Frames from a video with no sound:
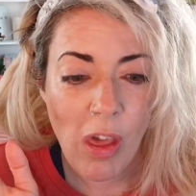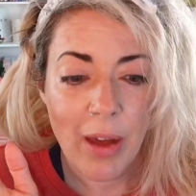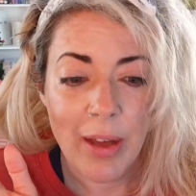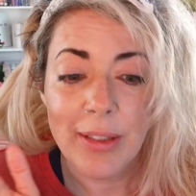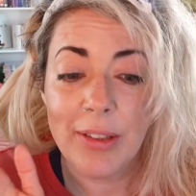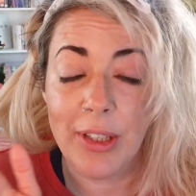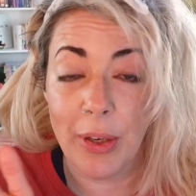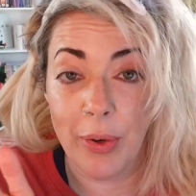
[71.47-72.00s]

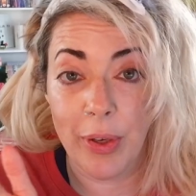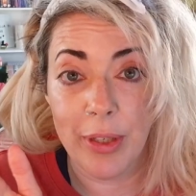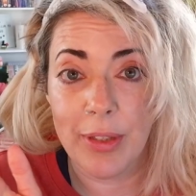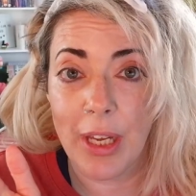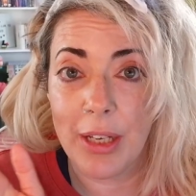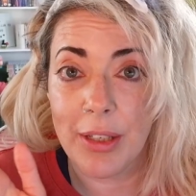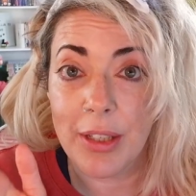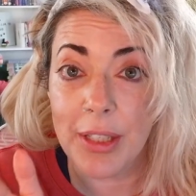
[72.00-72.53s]
series,
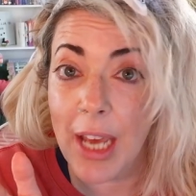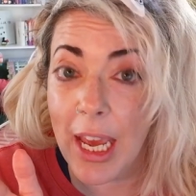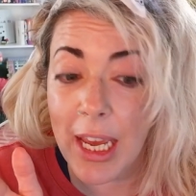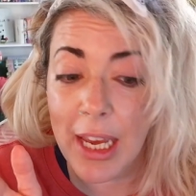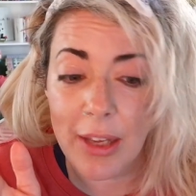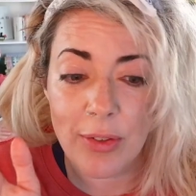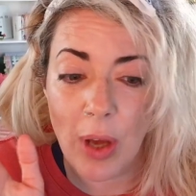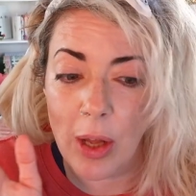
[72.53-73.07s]
and today
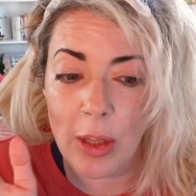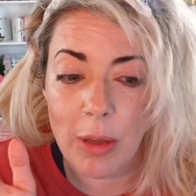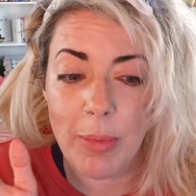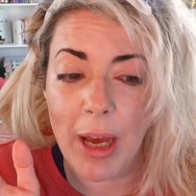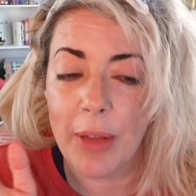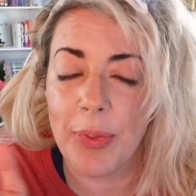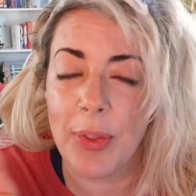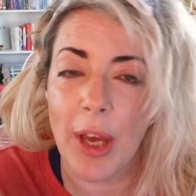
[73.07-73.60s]
is all
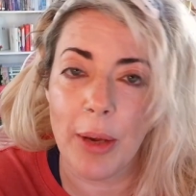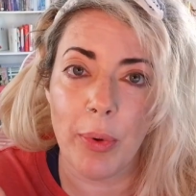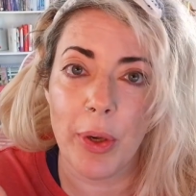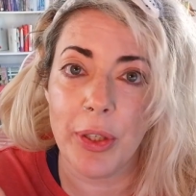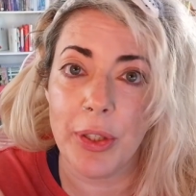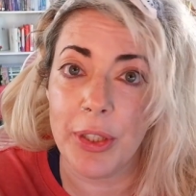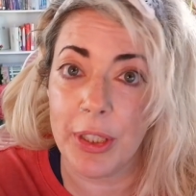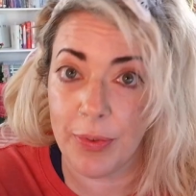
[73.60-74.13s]
about
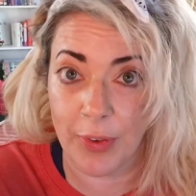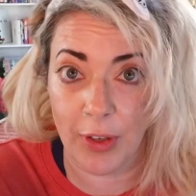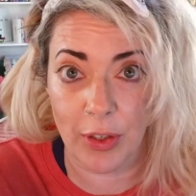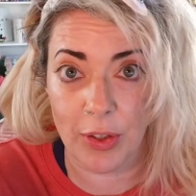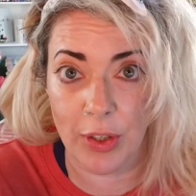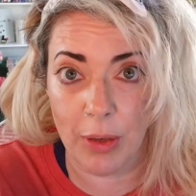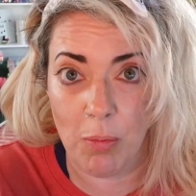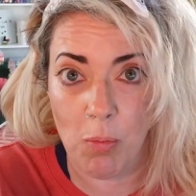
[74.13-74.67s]
thyroid
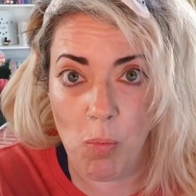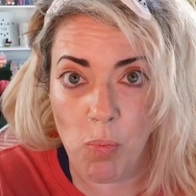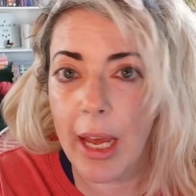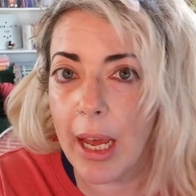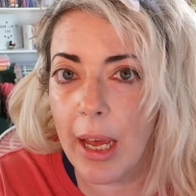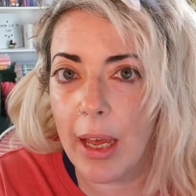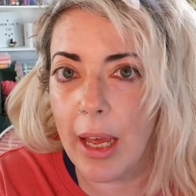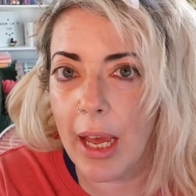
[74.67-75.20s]
dysfunction
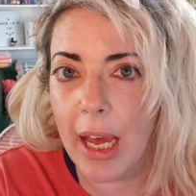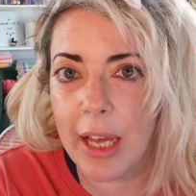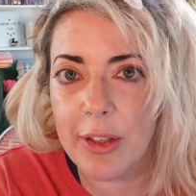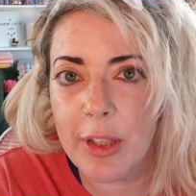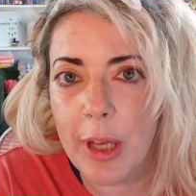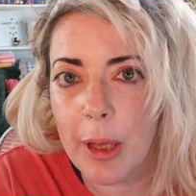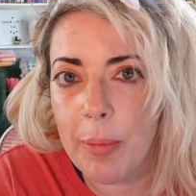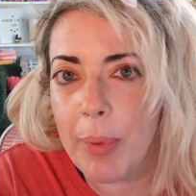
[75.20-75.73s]
as
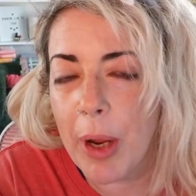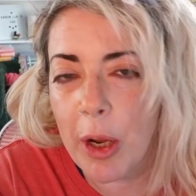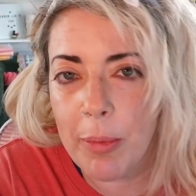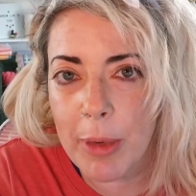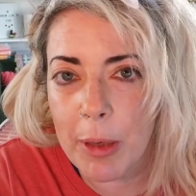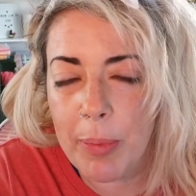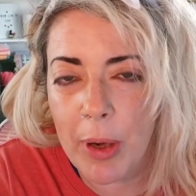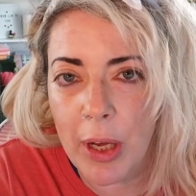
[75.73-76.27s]
a
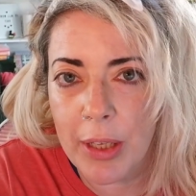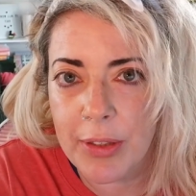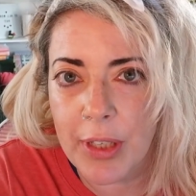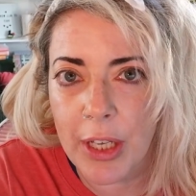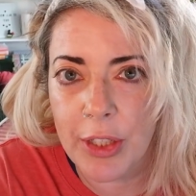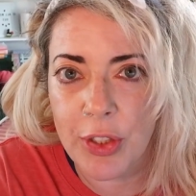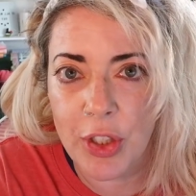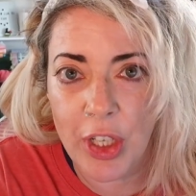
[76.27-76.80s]
perimenopause
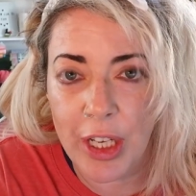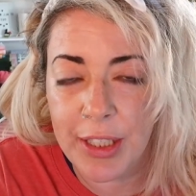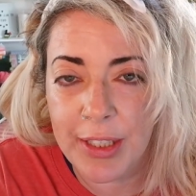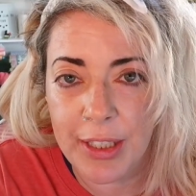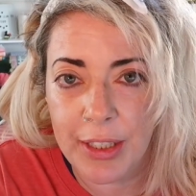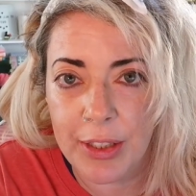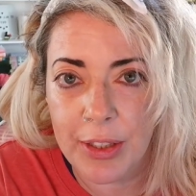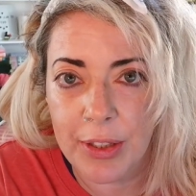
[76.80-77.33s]

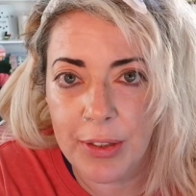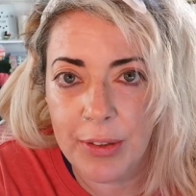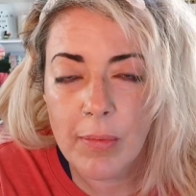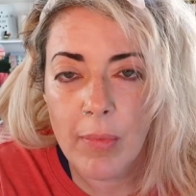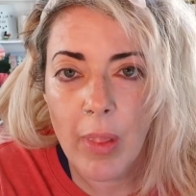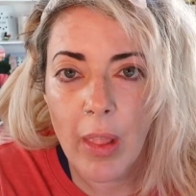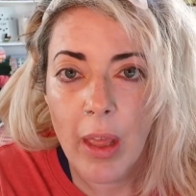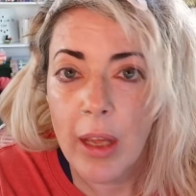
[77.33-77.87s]
adjacent
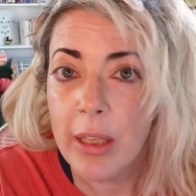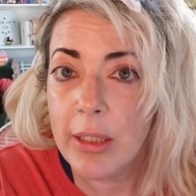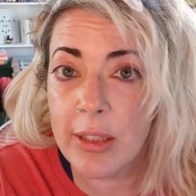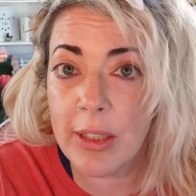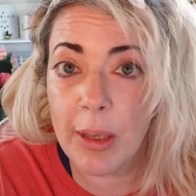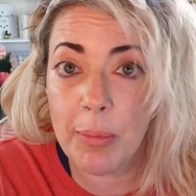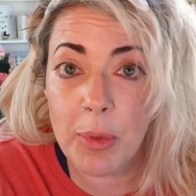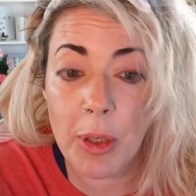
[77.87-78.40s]

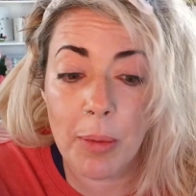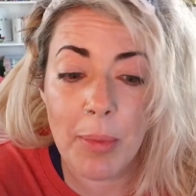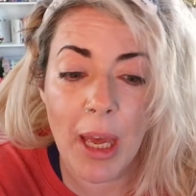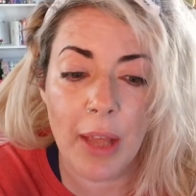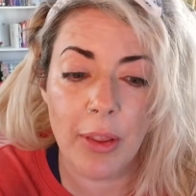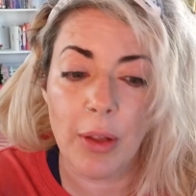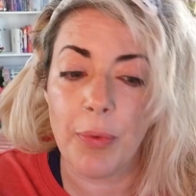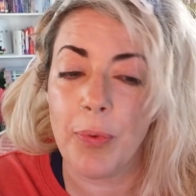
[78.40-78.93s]
symptom
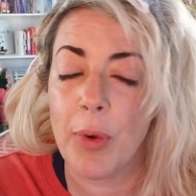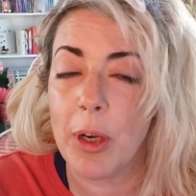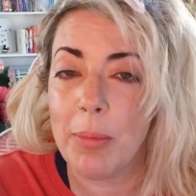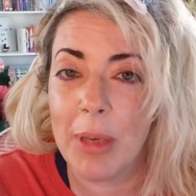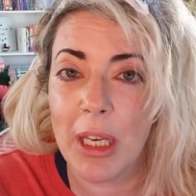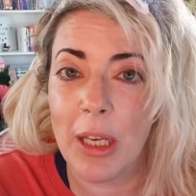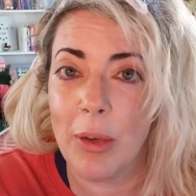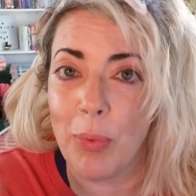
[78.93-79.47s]
and the
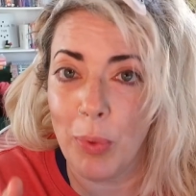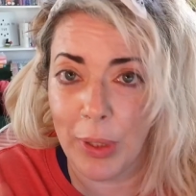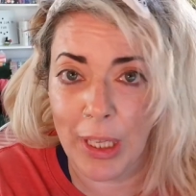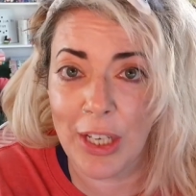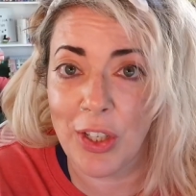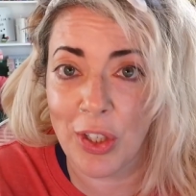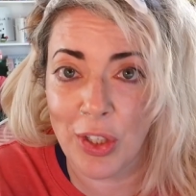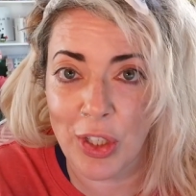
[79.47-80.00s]
frenemy
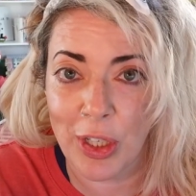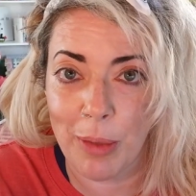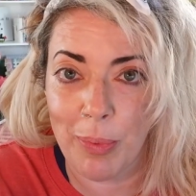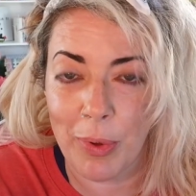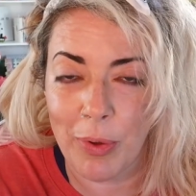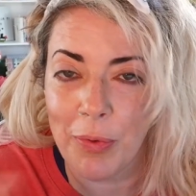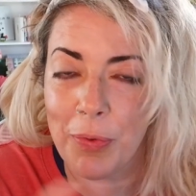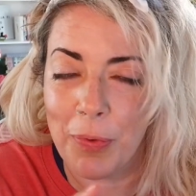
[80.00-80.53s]
relationship,
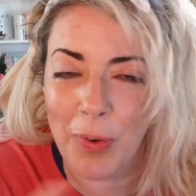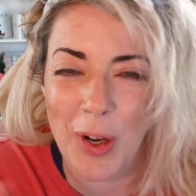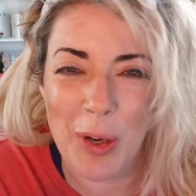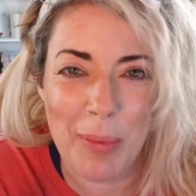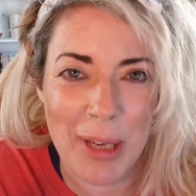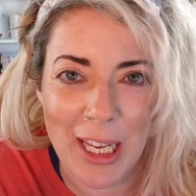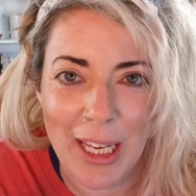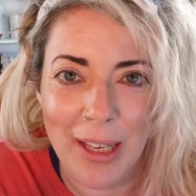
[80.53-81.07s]

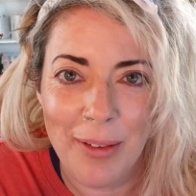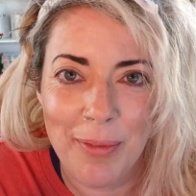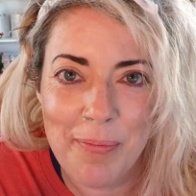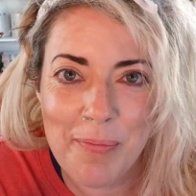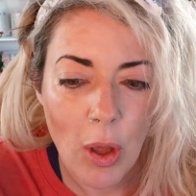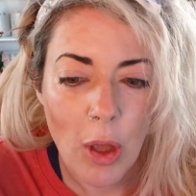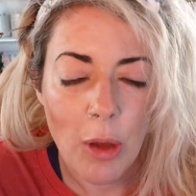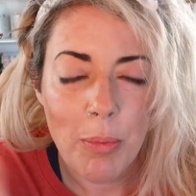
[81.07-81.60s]

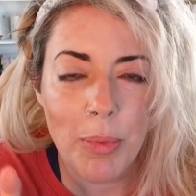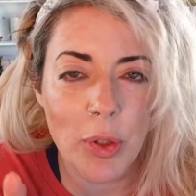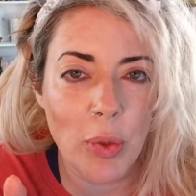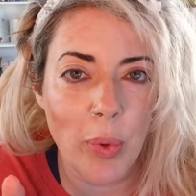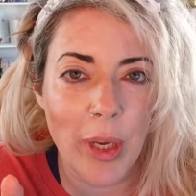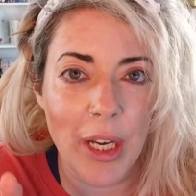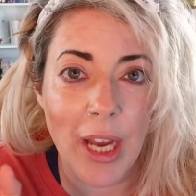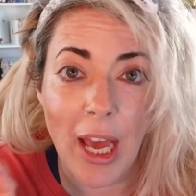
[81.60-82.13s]

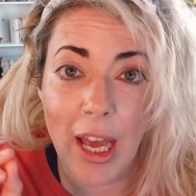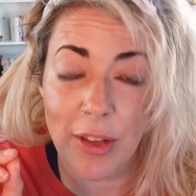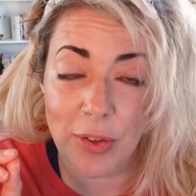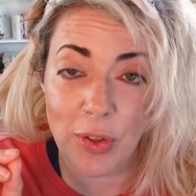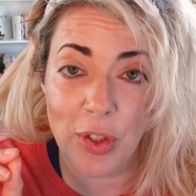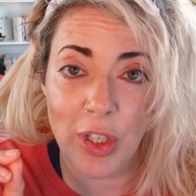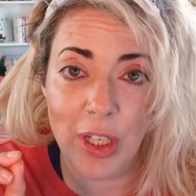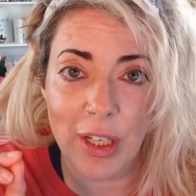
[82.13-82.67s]
between
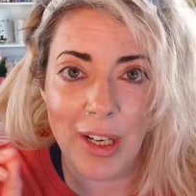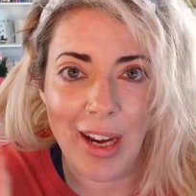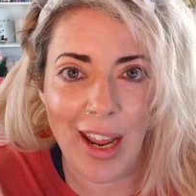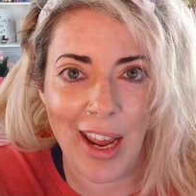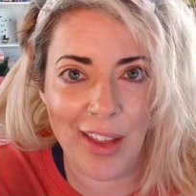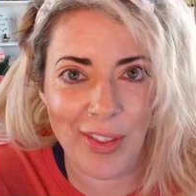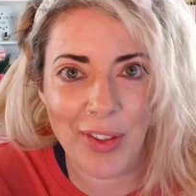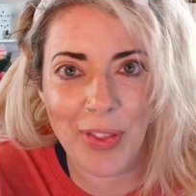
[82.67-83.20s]
estrogen
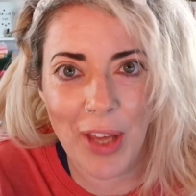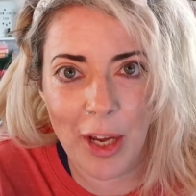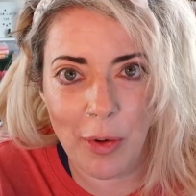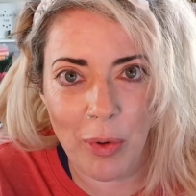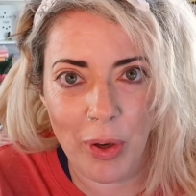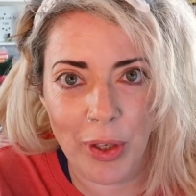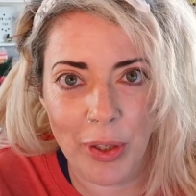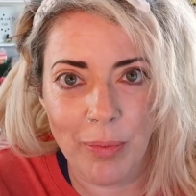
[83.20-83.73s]
and the
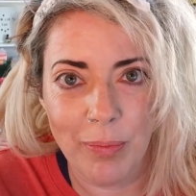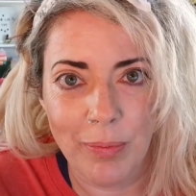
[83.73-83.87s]
thyroid,